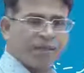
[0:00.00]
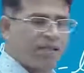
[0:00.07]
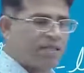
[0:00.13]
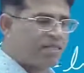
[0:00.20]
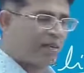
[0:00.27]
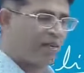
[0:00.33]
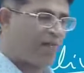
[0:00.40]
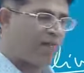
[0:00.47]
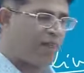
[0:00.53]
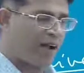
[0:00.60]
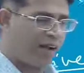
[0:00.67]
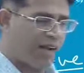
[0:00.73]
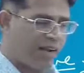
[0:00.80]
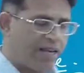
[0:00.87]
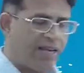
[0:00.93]
Some
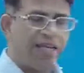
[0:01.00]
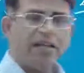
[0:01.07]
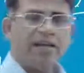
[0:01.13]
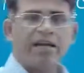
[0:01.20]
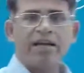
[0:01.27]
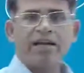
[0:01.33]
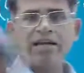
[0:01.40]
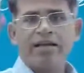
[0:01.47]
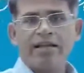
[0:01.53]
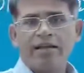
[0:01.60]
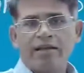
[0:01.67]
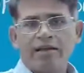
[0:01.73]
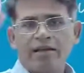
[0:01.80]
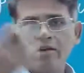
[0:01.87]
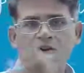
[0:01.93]
find, okay,
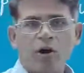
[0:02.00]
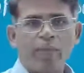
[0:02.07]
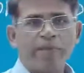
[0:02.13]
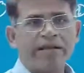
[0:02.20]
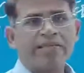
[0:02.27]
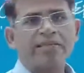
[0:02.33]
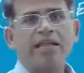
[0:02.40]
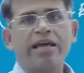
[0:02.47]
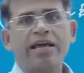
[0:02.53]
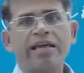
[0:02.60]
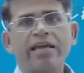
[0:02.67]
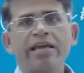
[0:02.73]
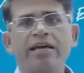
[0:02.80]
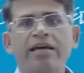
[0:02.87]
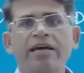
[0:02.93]
topics
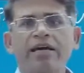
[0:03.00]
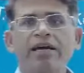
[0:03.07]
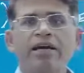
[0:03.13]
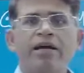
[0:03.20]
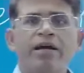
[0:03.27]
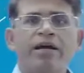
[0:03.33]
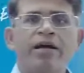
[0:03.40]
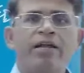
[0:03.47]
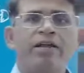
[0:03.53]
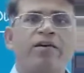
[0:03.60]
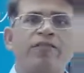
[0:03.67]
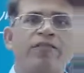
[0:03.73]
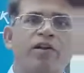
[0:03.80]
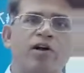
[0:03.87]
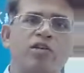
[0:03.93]
like
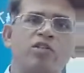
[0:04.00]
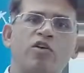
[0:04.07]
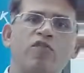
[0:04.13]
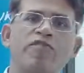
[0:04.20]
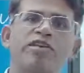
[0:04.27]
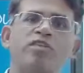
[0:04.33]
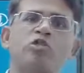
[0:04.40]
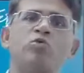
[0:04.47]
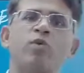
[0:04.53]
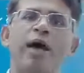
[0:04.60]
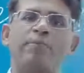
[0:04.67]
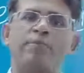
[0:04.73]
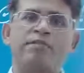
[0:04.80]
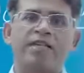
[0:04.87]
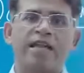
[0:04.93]
philosophy is too
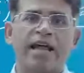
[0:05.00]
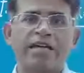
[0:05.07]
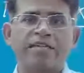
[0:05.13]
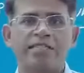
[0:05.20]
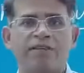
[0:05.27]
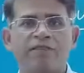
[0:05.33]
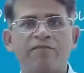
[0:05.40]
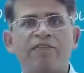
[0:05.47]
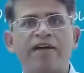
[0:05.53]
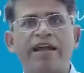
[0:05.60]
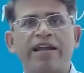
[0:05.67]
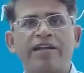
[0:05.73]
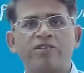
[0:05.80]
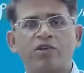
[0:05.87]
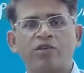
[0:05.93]
abstract. Some
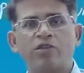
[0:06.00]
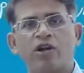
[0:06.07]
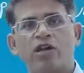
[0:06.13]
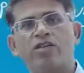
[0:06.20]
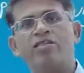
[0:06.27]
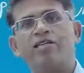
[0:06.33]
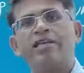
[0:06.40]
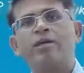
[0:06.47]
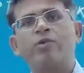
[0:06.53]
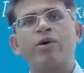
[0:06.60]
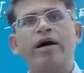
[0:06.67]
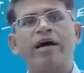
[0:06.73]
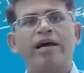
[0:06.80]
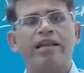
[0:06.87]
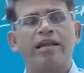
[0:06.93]
find sociology
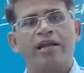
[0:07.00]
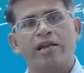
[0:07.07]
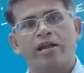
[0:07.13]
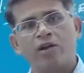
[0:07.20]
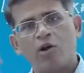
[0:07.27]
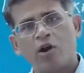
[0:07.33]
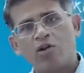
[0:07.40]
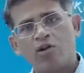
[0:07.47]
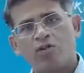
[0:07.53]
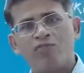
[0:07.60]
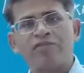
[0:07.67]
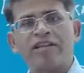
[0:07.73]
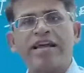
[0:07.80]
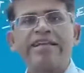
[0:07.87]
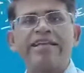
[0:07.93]
require lot of
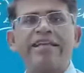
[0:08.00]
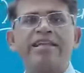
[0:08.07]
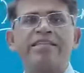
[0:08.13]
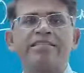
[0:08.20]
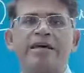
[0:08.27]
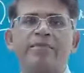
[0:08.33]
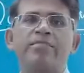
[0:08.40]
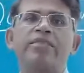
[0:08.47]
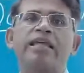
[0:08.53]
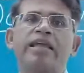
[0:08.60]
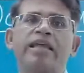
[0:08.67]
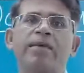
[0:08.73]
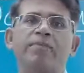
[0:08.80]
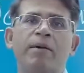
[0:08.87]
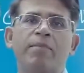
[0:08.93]
writing.
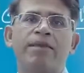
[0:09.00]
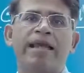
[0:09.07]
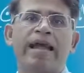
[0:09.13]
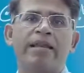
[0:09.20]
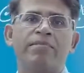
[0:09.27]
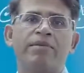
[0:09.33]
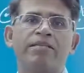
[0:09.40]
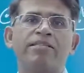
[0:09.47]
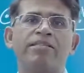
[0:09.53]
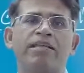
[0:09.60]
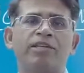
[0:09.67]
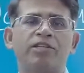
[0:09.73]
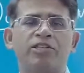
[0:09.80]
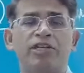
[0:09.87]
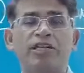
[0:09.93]
Something public
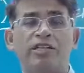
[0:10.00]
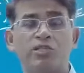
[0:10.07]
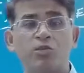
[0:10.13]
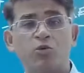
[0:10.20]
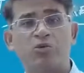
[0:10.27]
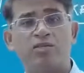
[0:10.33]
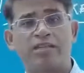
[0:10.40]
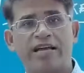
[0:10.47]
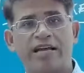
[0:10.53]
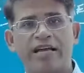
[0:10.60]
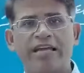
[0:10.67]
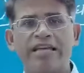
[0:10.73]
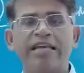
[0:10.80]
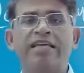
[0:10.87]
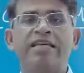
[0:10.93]
administration is too
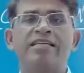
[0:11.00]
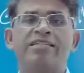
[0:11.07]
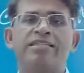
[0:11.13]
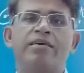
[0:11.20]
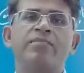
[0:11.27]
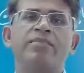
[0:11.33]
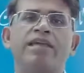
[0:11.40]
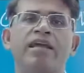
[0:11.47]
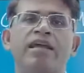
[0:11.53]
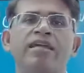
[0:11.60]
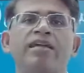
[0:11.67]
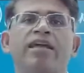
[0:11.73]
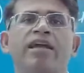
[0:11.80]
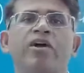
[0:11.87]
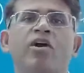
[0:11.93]
dry.
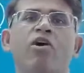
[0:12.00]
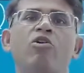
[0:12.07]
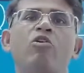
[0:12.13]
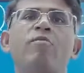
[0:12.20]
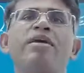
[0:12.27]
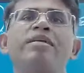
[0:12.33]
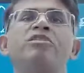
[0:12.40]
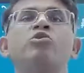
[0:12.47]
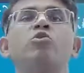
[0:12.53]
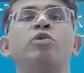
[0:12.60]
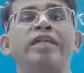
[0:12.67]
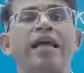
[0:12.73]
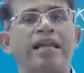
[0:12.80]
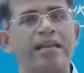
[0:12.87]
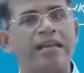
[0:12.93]
Something economy is too
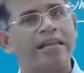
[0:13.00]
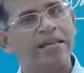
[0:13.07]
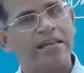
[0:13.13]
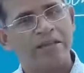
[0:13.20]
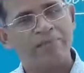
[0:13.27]
technical.